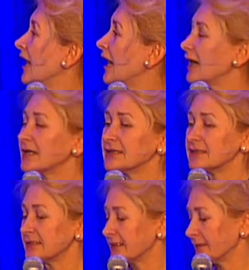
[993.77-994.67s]

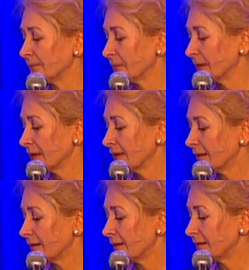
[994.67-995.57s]
And
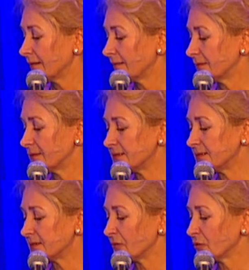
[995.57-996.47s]

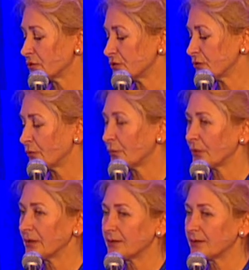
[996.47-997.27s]
this also